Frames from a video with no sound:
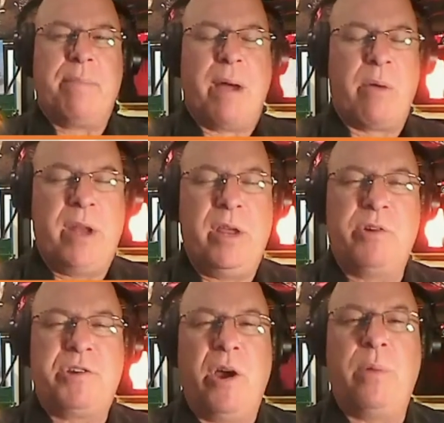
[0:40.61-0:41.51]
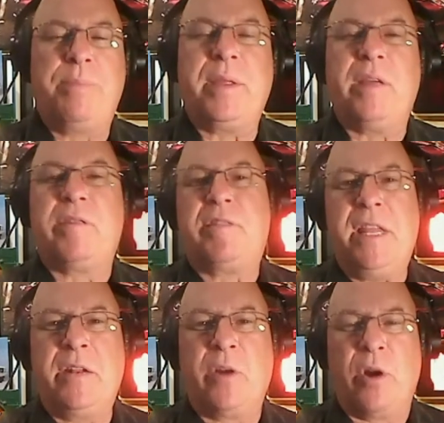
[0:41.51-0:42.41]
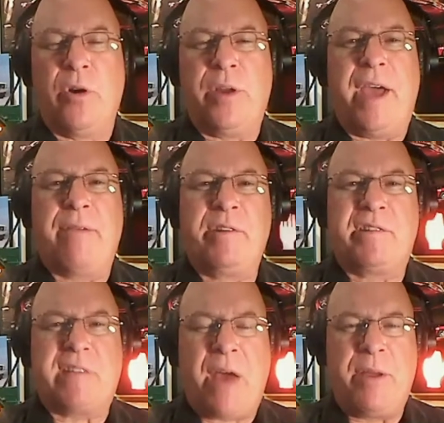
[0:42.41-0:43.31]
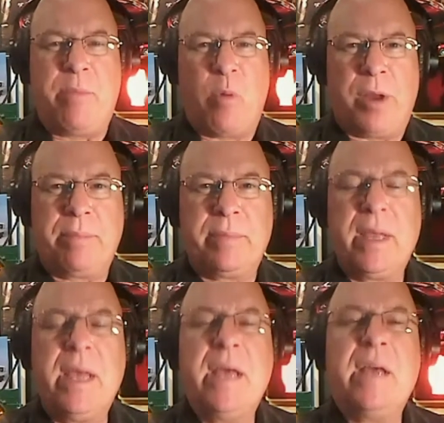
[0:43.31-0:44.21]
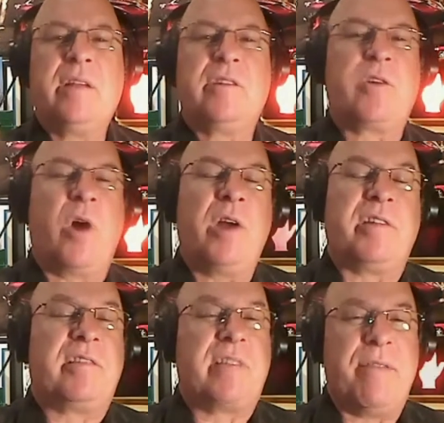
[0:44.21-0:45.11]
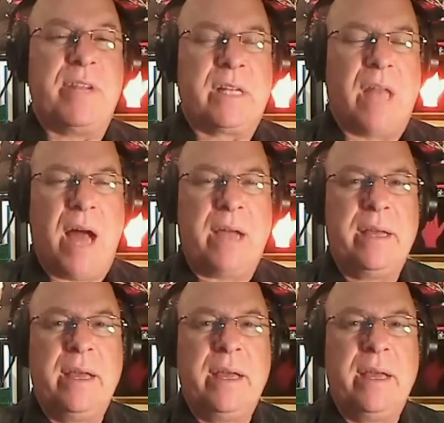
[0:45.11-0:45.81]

My radio show is seen and heard every Saturday morning. It starts at 7 o'clock.